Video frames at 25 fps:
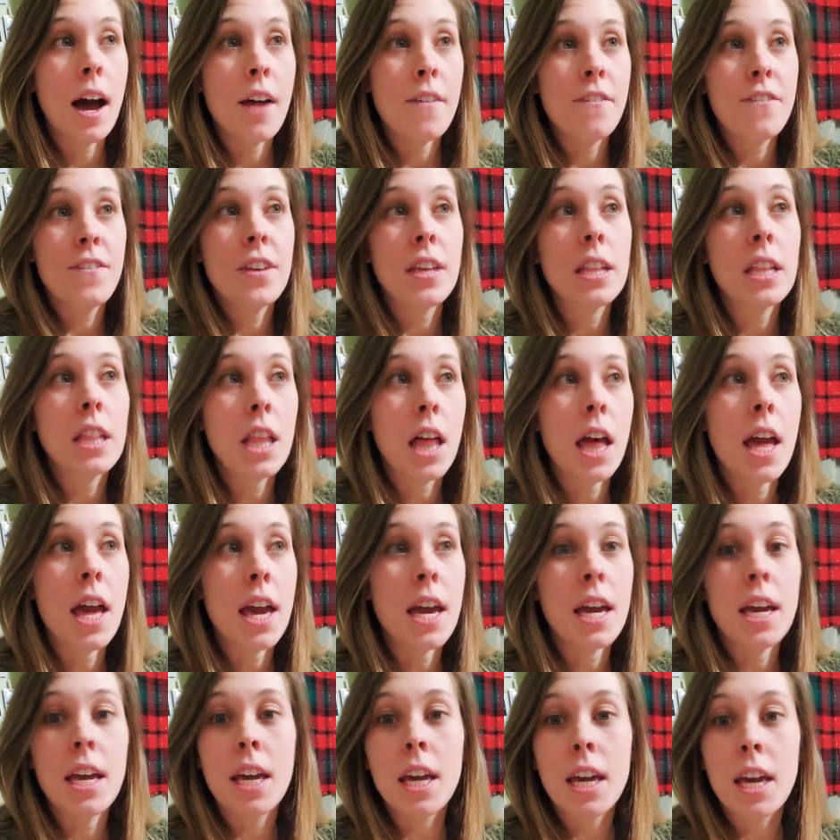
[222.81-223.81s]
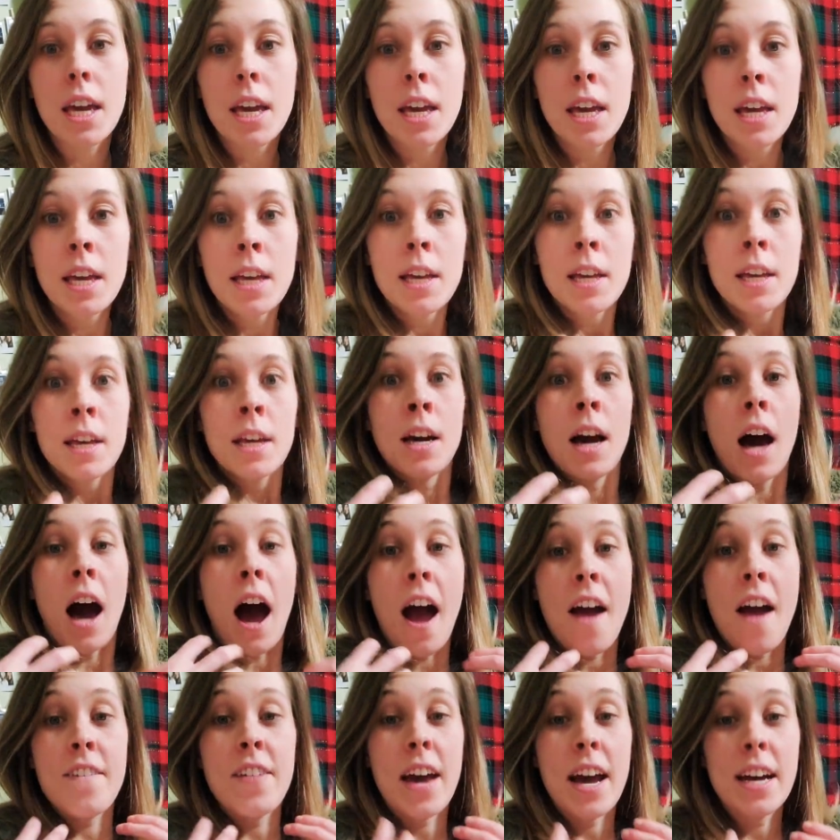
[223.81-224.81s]
feel like
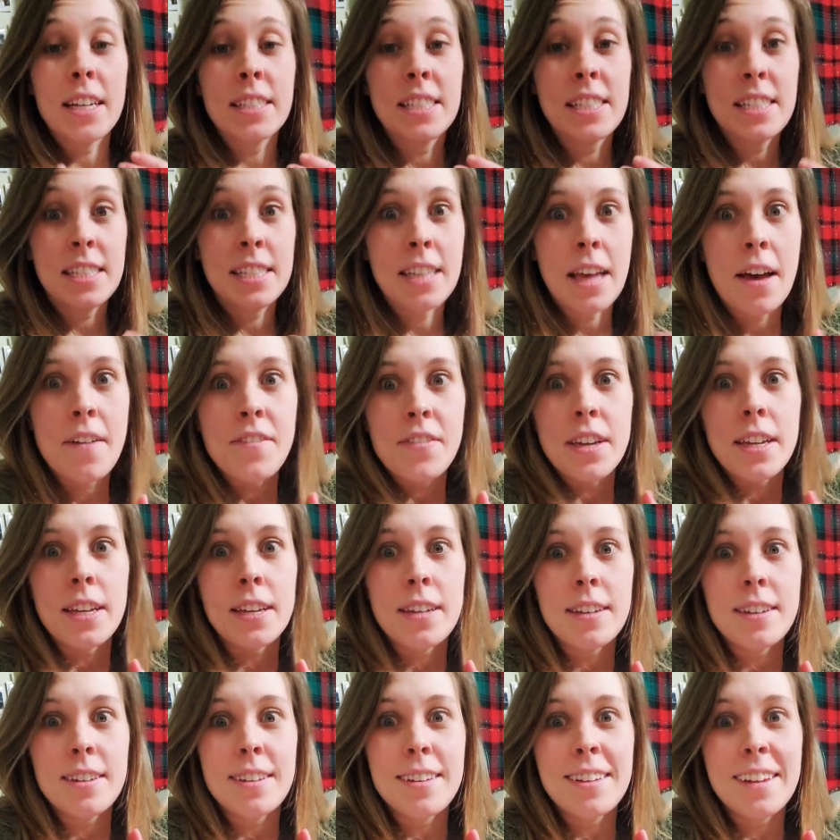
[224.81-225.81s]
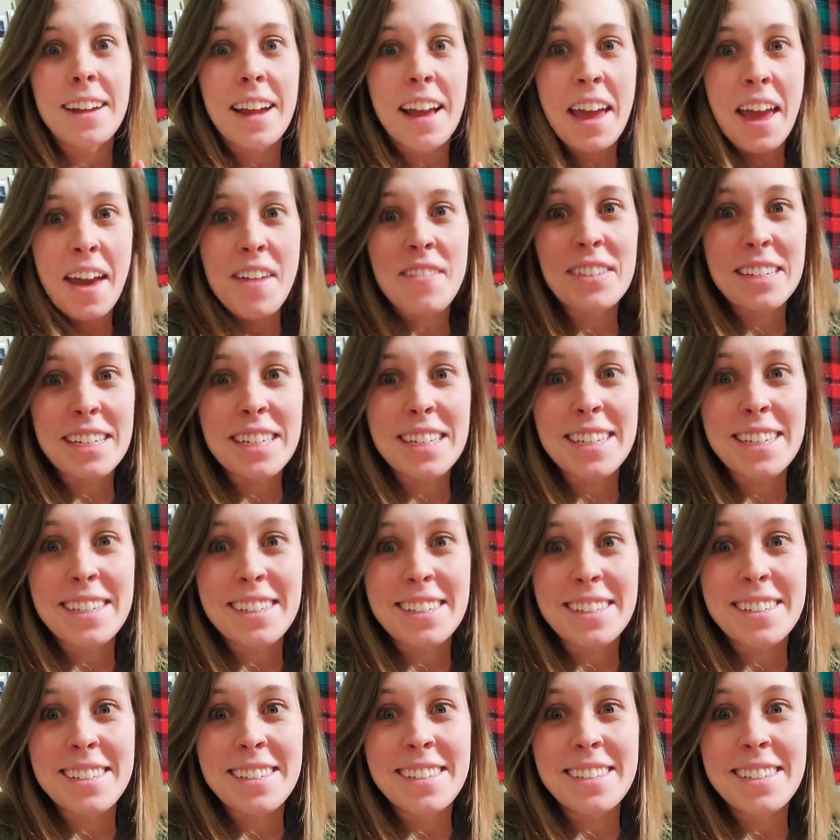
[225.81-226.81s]
I've had 7 and I haven't
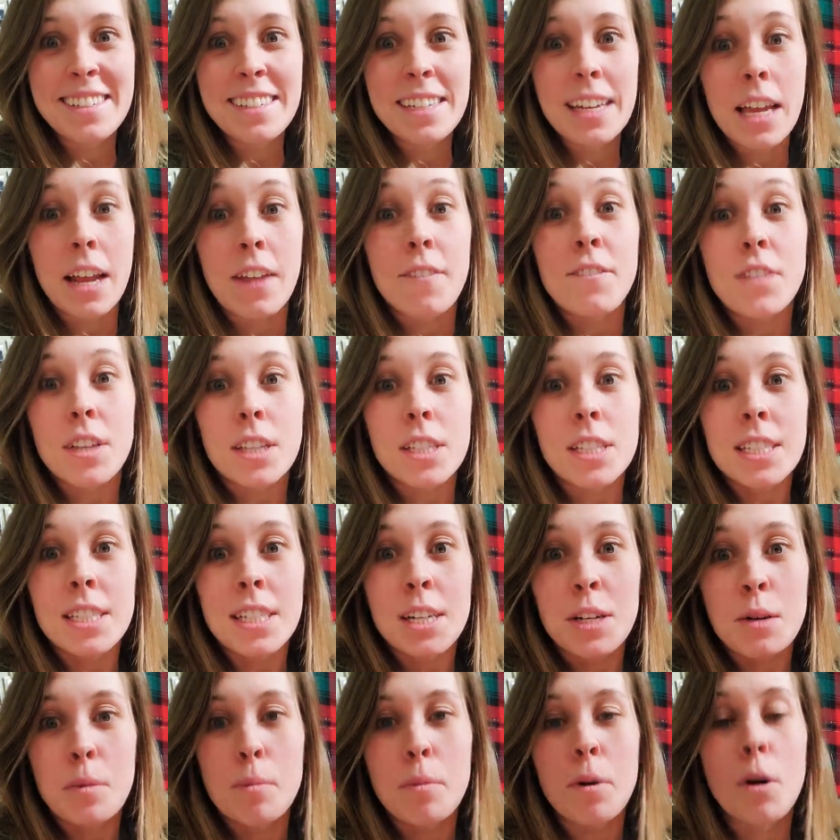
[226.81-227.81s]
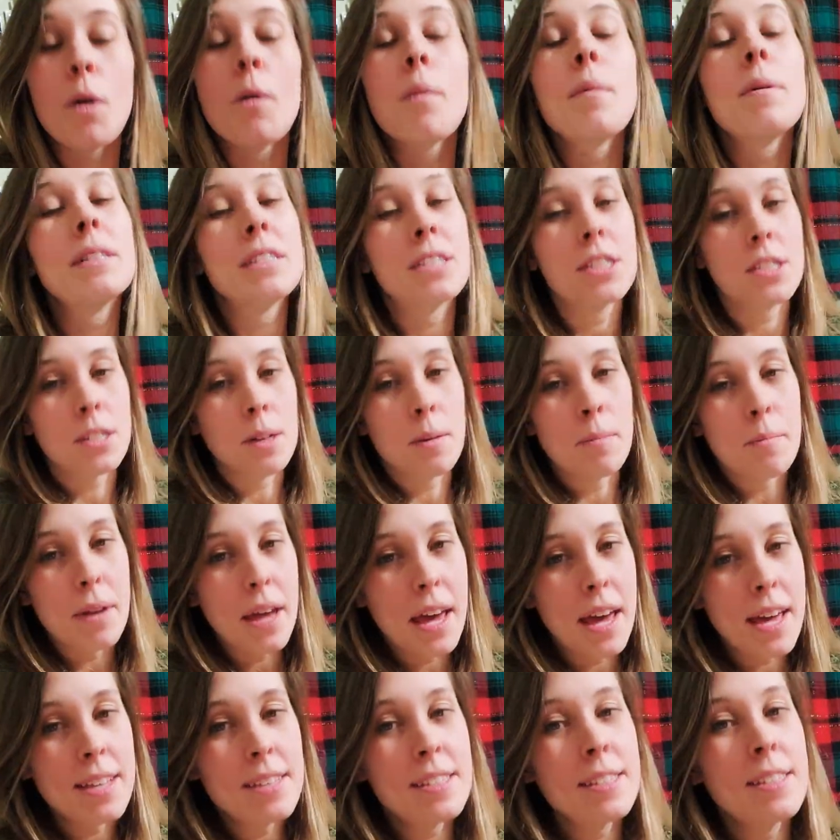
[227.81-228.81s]
eaten, and I feel terrible. And some
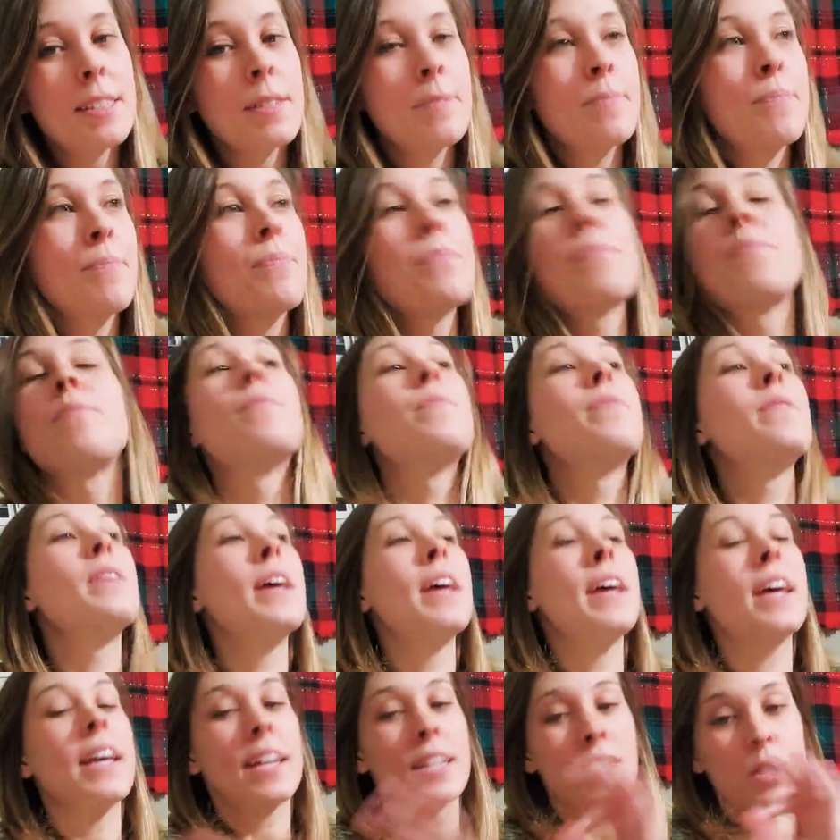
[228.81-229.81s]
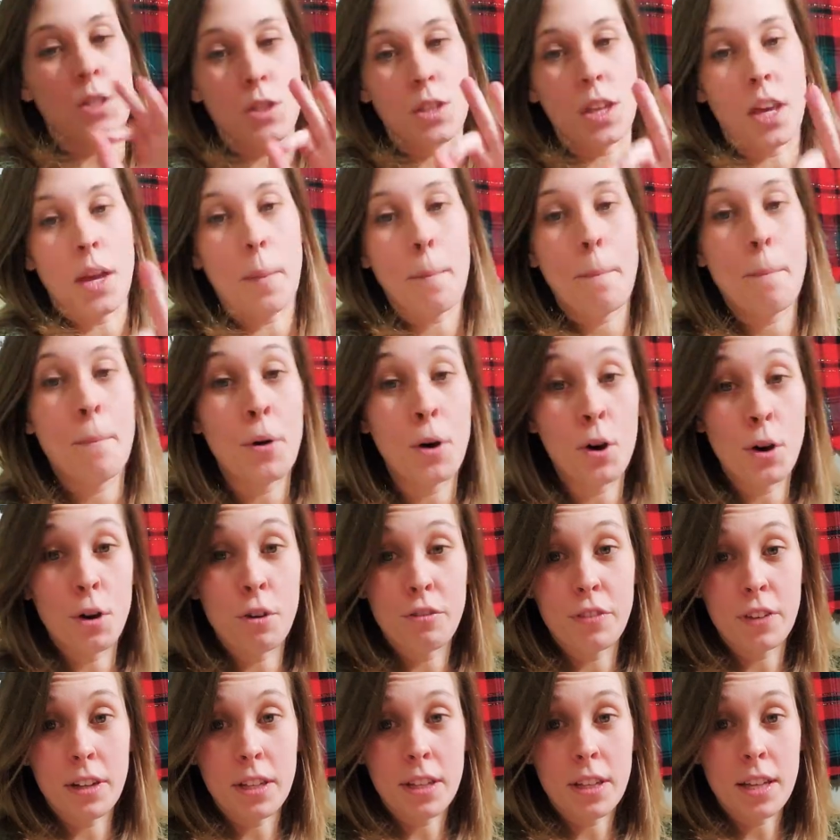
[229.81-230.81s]
days it hits
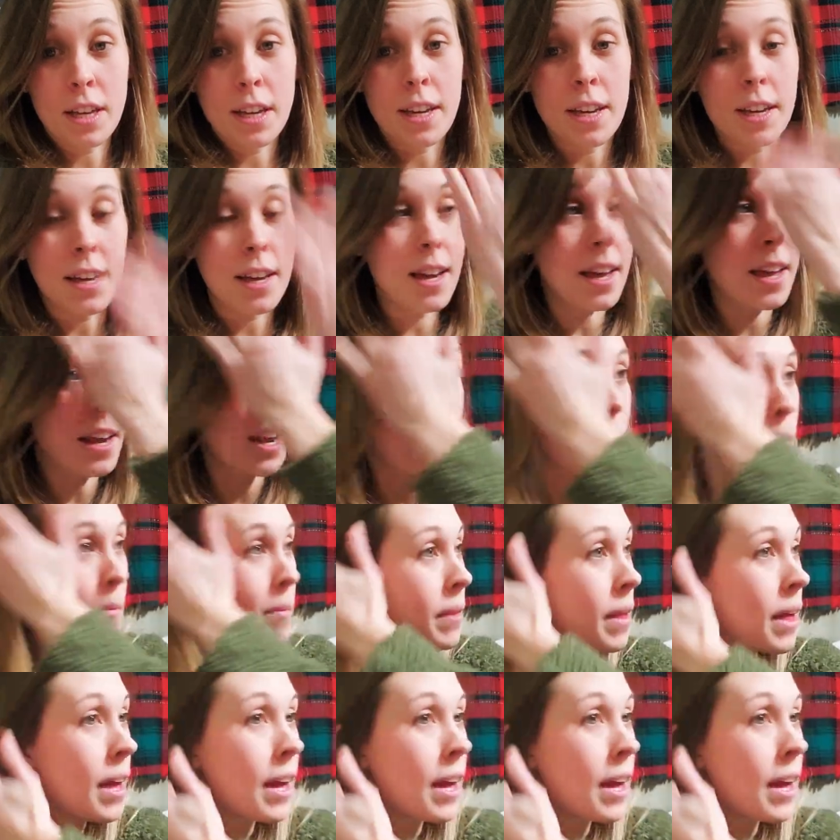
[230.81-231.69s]
perfectly and I'm